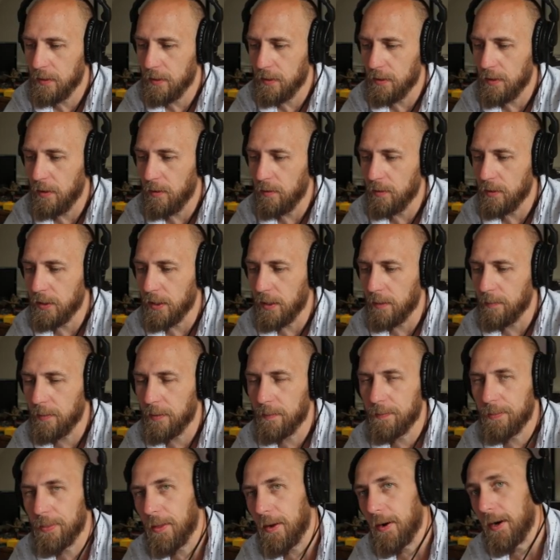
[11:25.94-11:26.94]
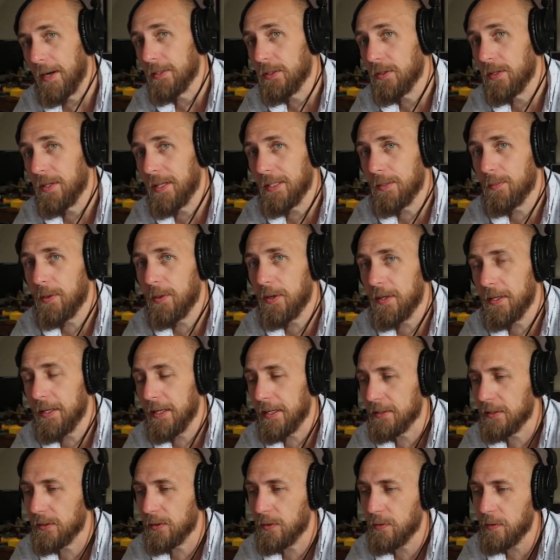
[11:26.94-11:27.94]
No jump. All right, so that's putting
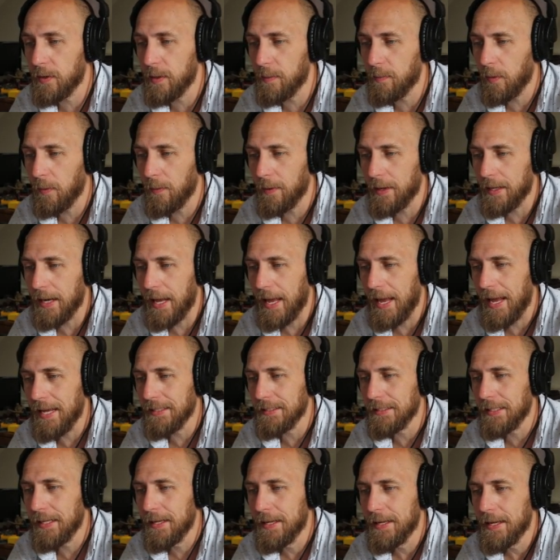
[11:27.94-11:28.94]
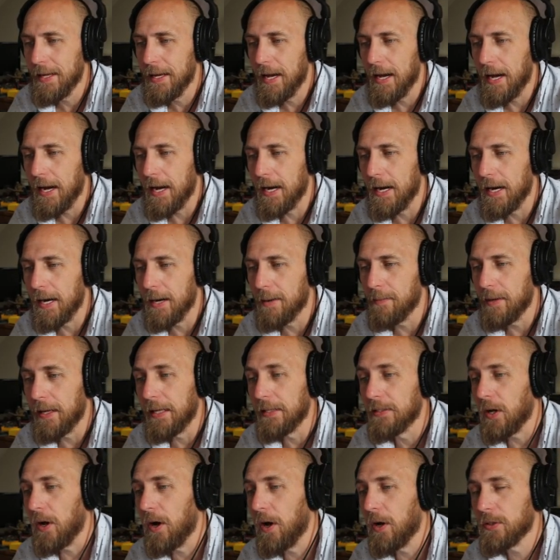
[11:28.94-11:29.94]
us 3.8.
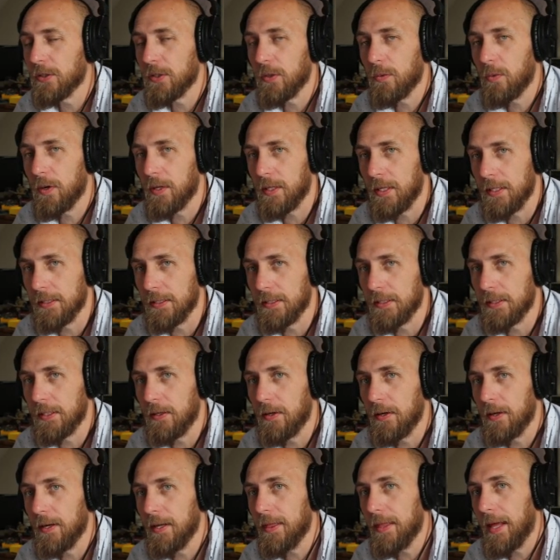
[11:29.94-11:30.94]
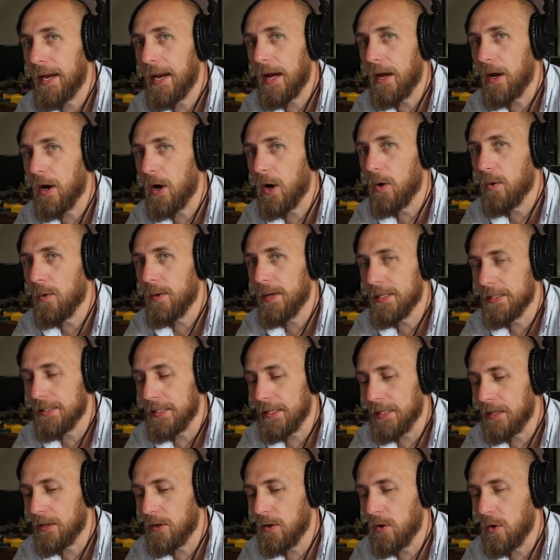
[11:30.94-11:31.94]
It's also worth considering that I always
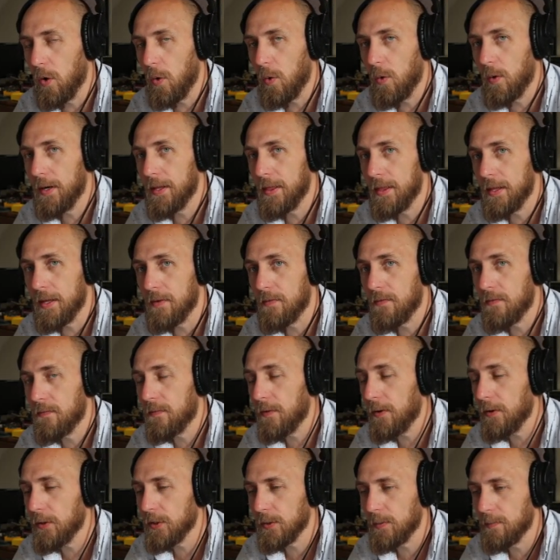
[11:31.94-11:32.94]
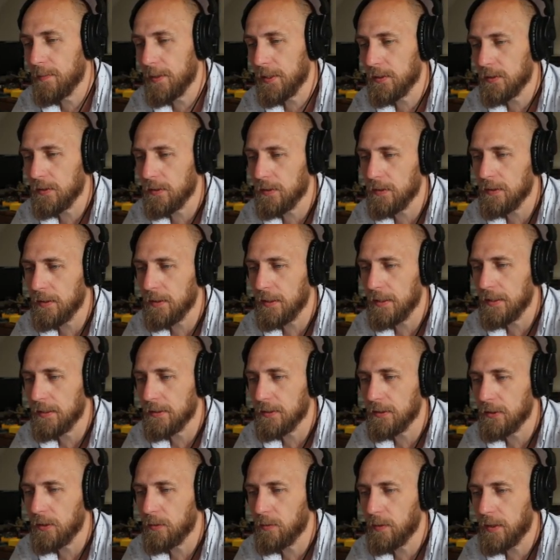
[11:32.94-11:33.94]
ignore the first missile, and
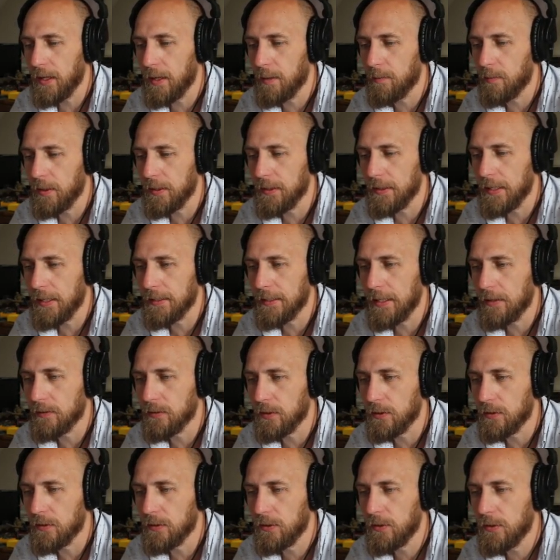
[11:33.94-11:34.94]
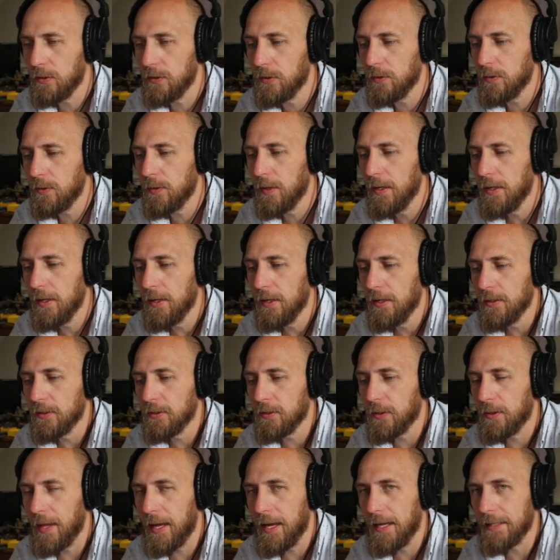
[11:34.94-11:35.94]
so we're gonna bring that down to 2.
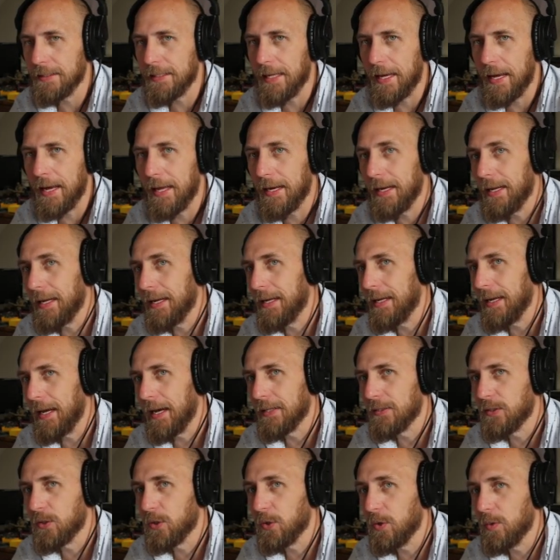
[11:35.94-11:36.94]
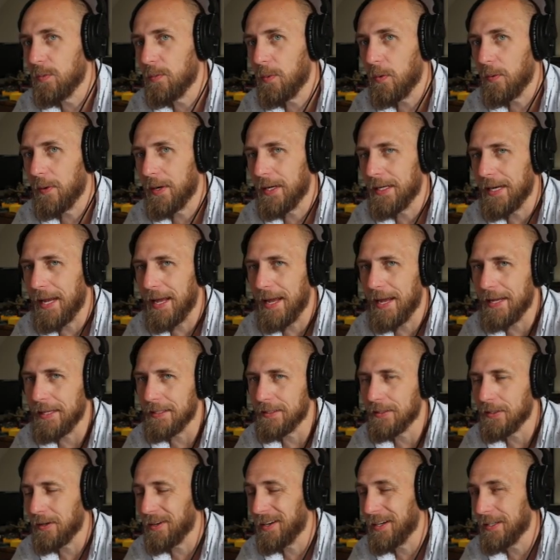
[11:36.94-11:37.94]
So that's at a
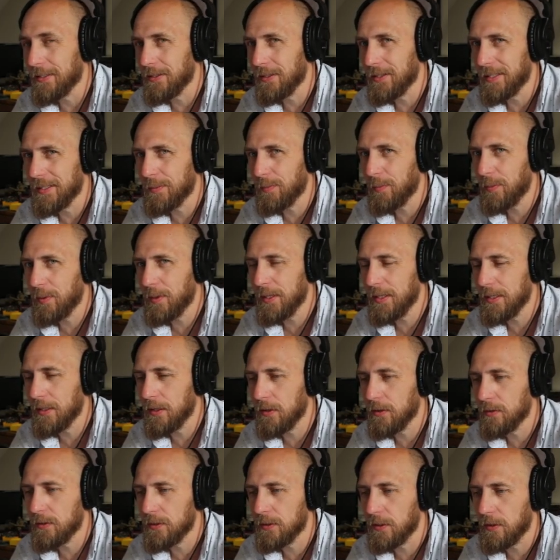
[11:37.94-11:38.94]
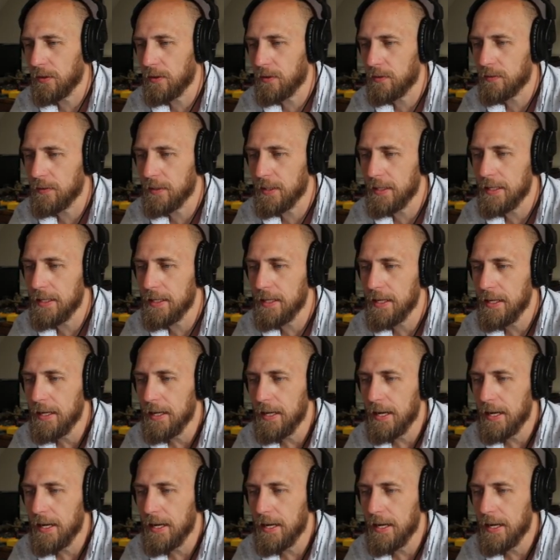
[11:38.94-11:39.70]
2.8, all right? So that's pretty close to 3.